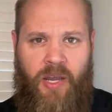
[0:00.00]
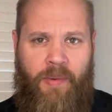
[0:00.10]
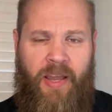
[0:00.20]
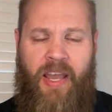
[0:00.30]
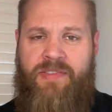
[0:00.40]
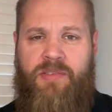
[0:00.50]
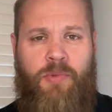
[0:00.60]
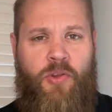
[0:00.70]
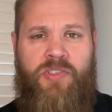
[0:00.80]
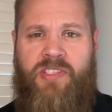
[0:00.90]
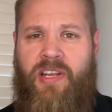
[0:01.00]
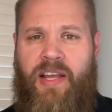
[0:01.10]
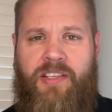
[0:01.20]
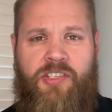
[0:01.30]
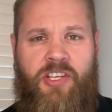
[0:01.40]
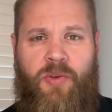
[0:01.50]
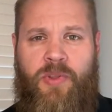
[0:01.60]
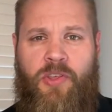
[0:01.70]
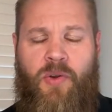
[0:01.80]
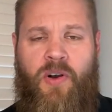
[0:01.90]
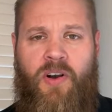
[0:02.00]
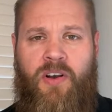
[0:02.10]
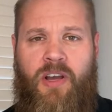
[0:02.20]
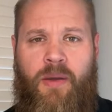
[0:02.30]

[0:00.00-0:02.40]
I have some news tonight to share with you all.